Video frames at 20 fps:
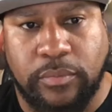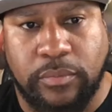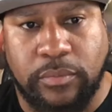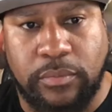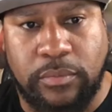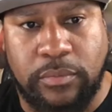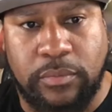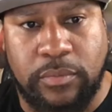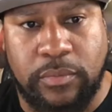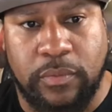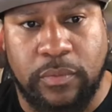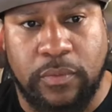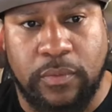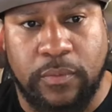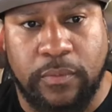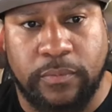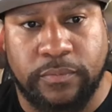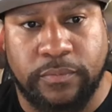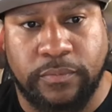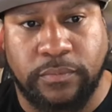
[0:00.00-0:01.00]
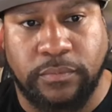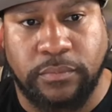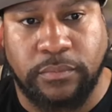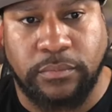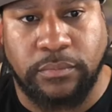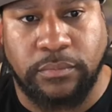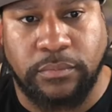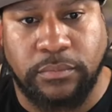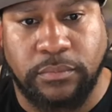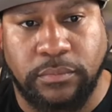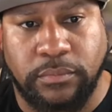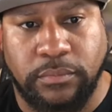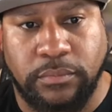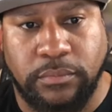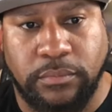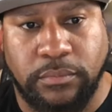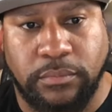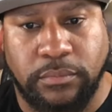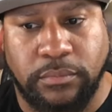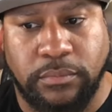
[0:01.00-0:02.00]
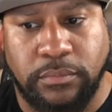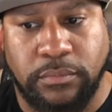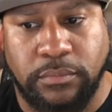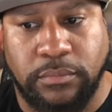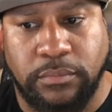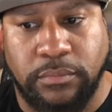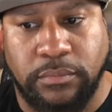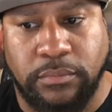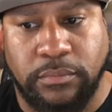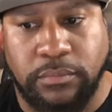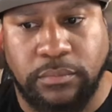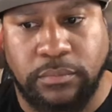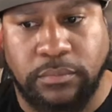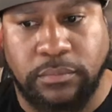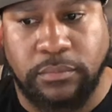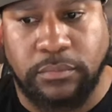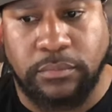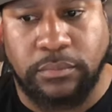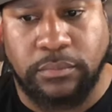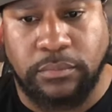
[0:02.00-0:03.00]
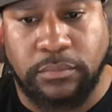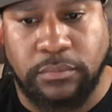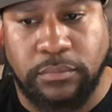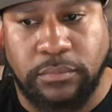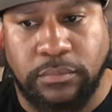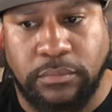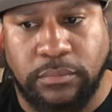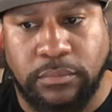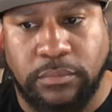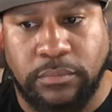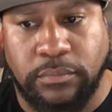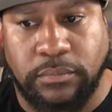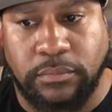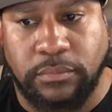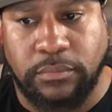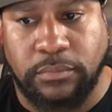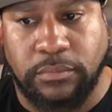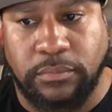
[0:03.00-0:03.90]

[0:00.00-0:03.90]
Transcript: This person isn't speaking.